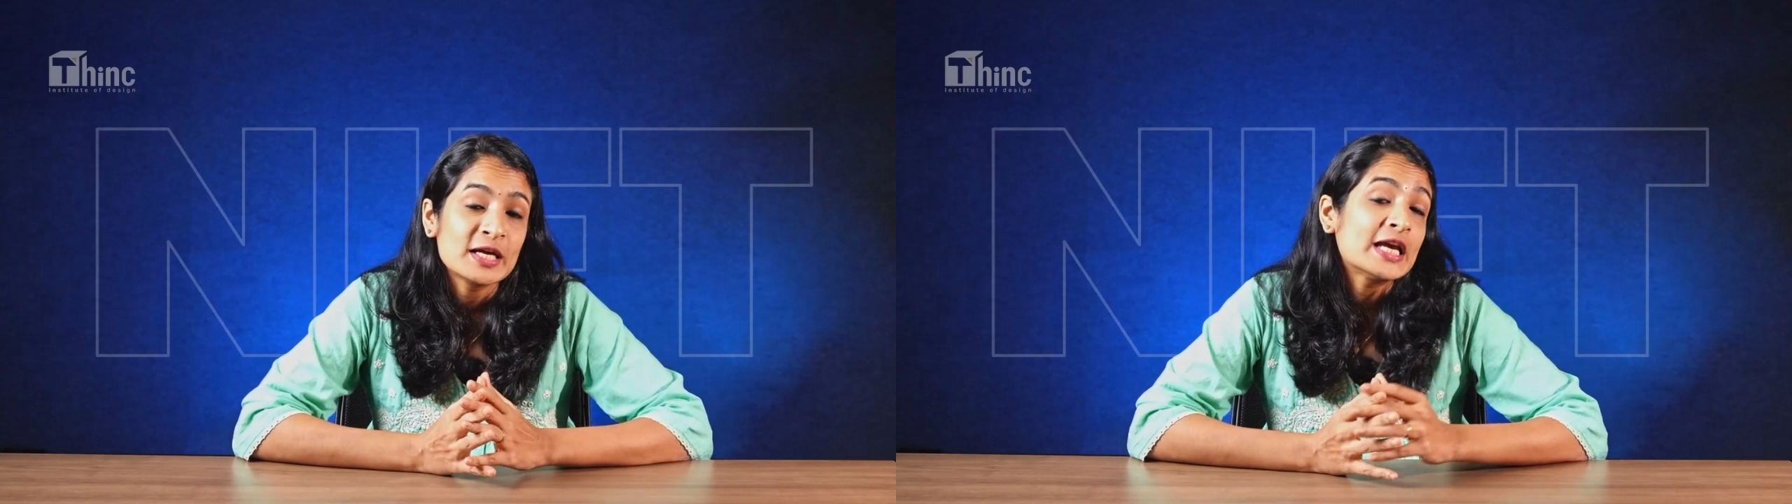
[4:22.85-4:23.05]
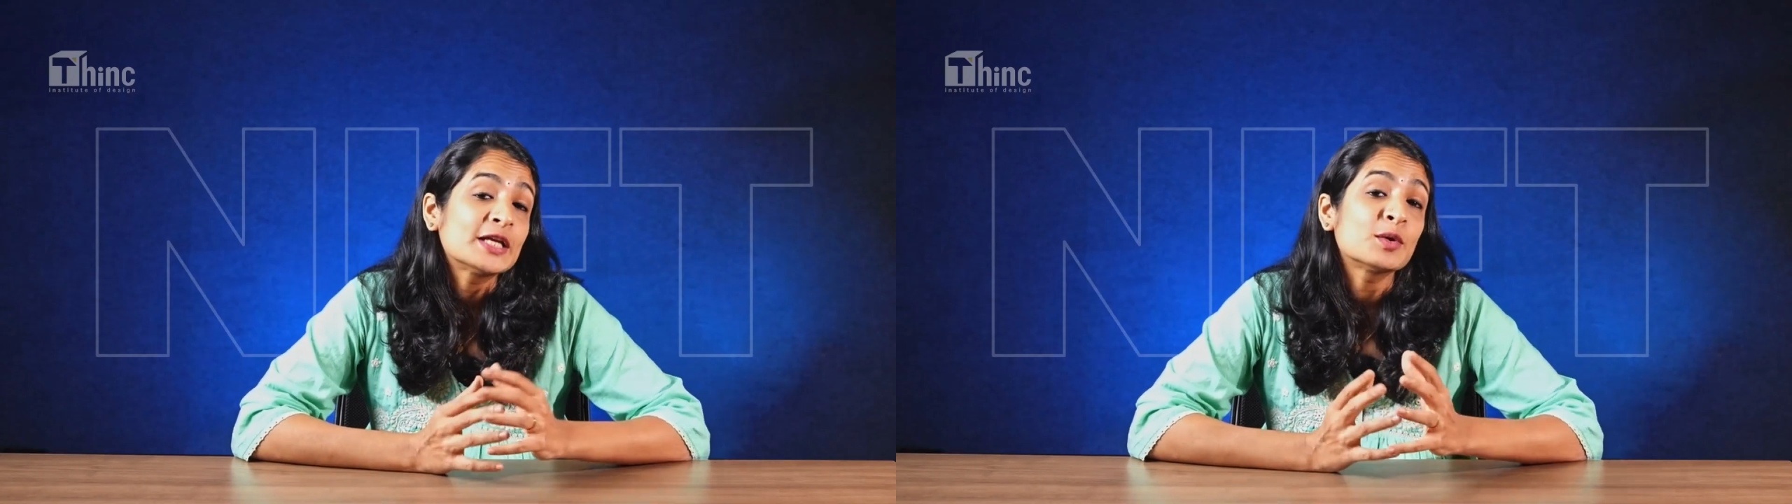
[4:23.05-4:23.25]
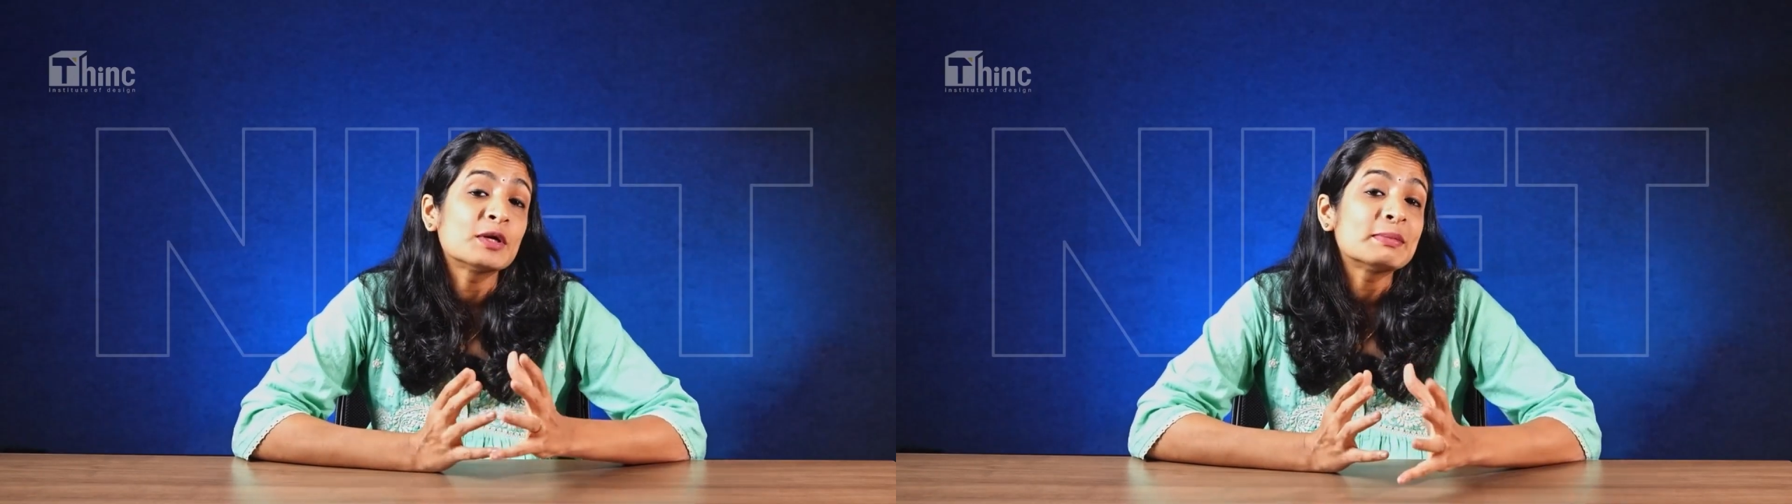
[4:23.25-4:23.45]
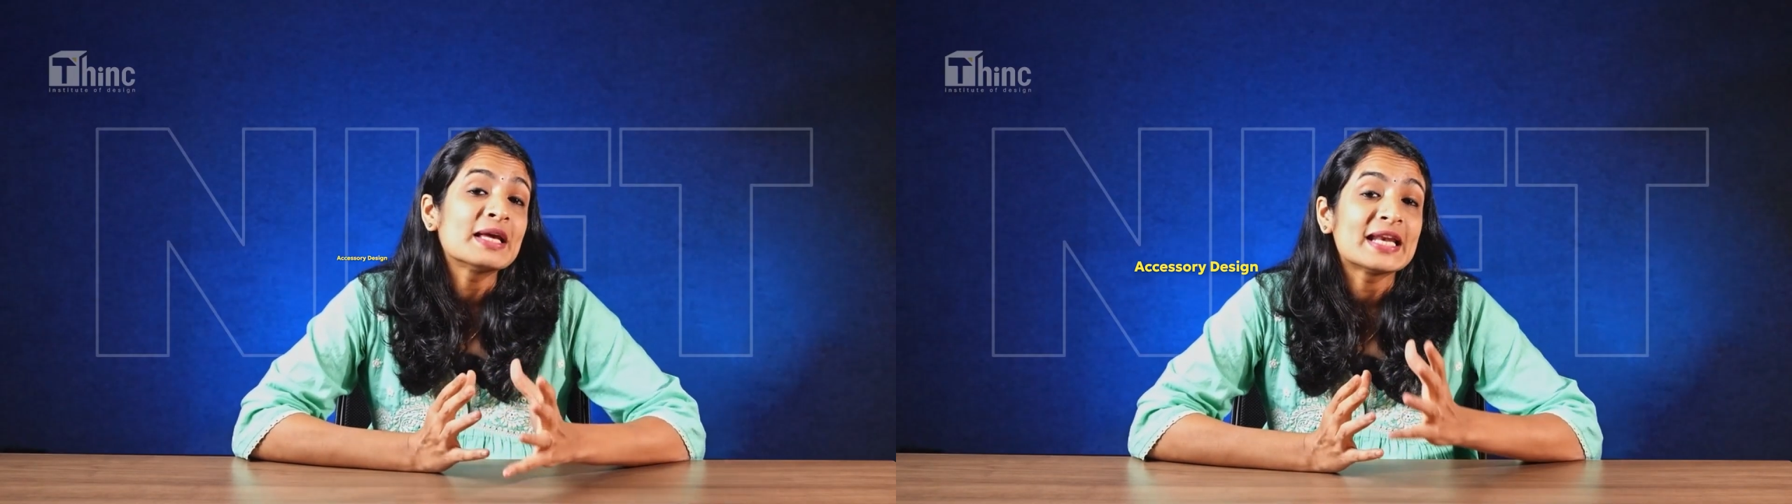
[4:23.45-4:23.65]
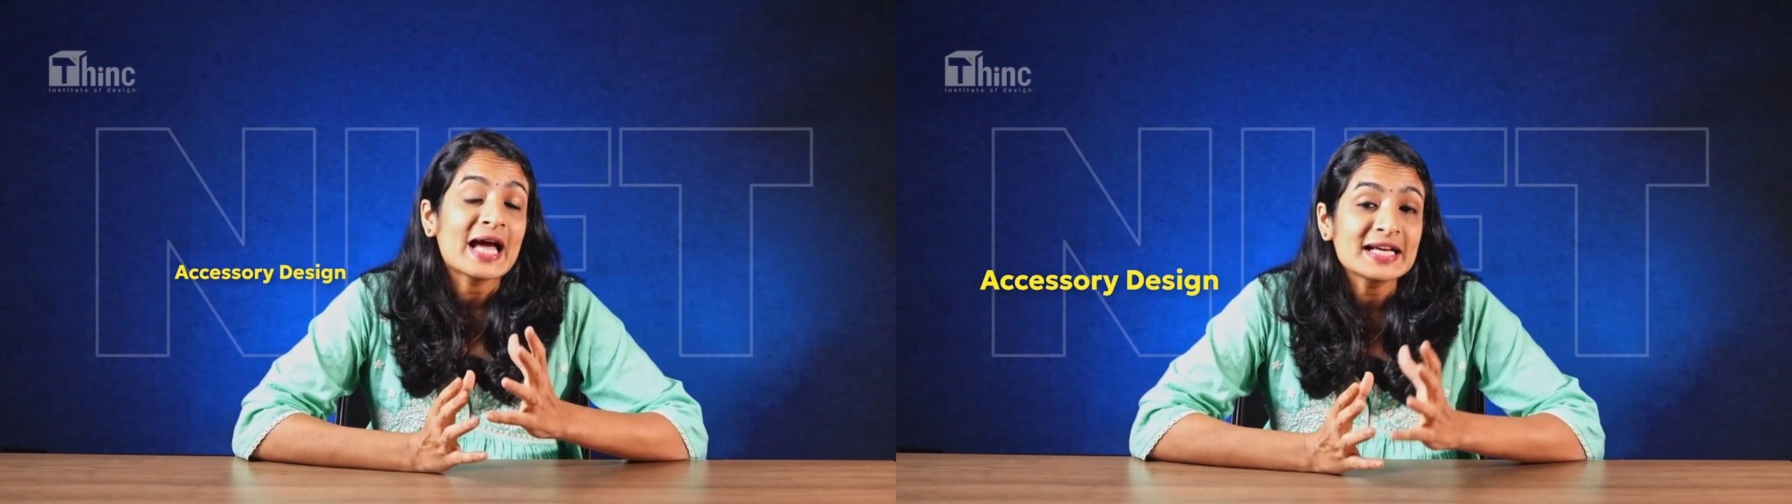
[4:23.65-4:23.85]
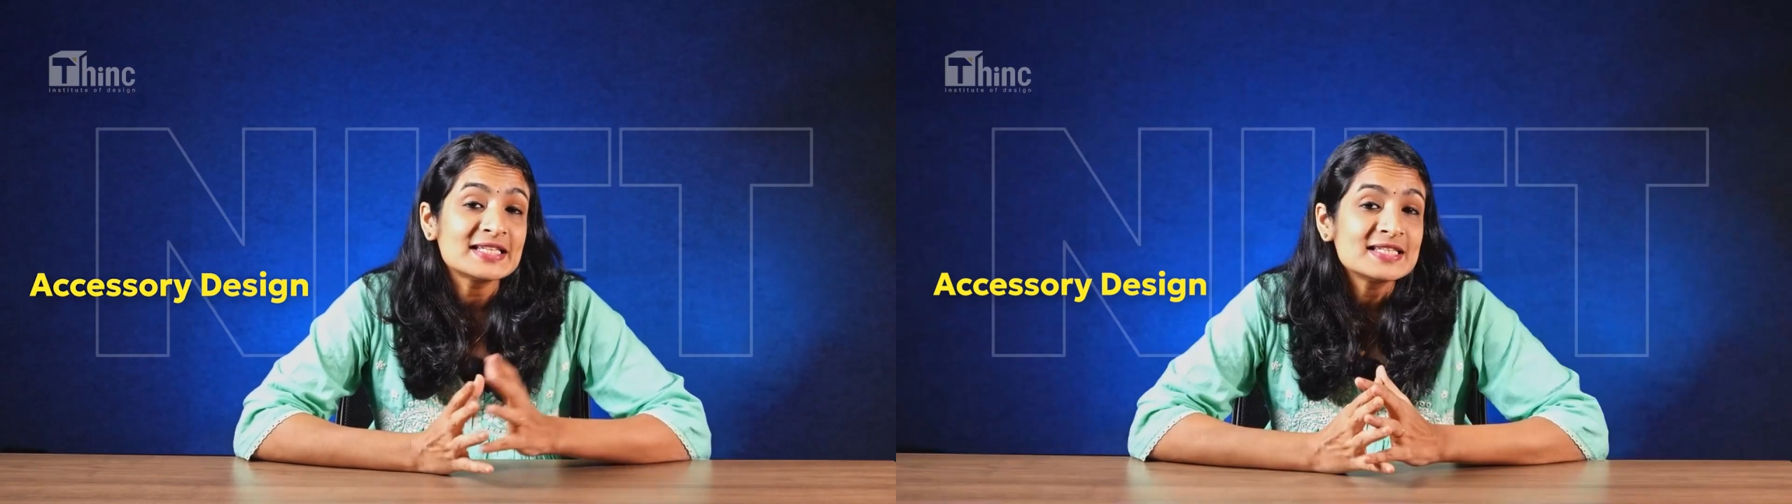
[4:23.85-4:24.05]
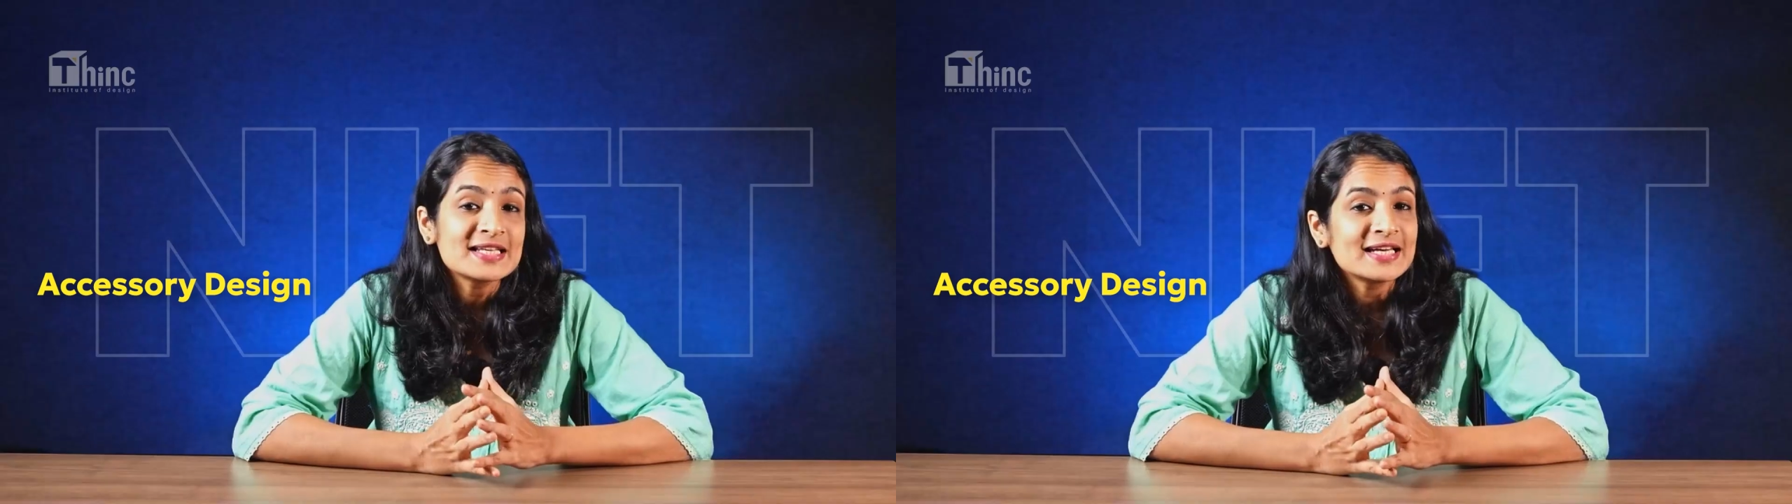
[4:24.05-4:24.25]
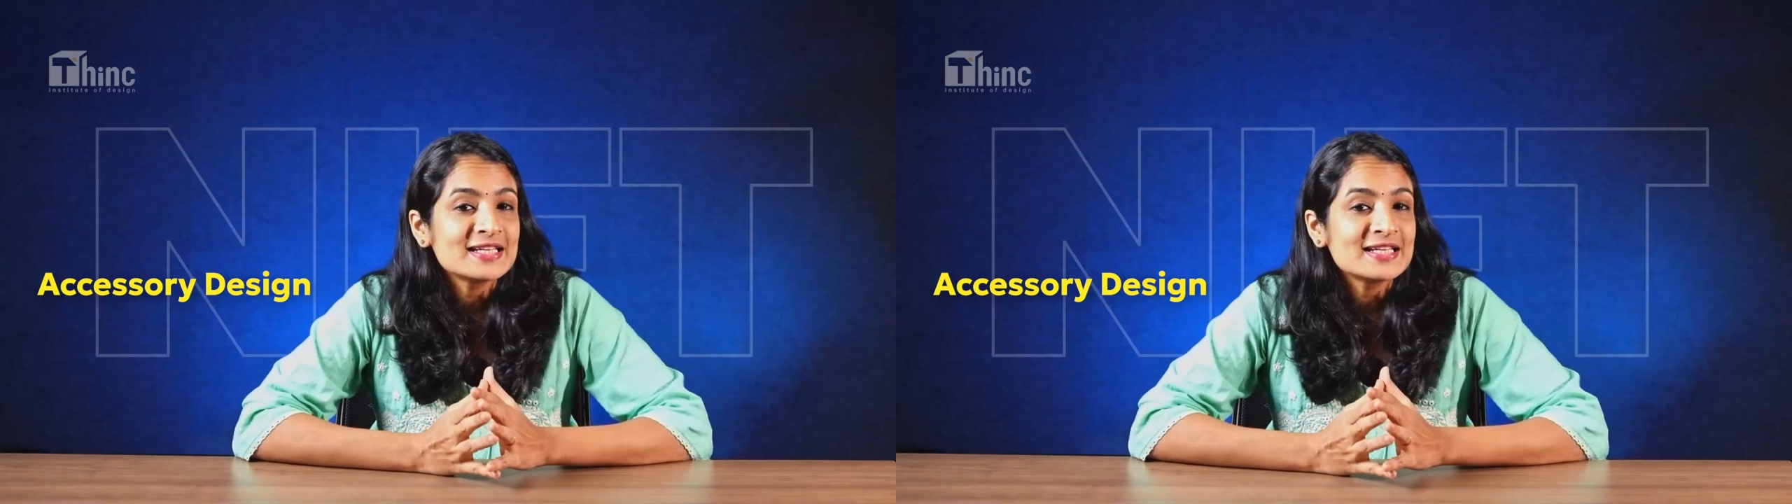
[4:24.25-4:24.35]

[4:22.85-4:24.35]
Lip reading: It could be an accessory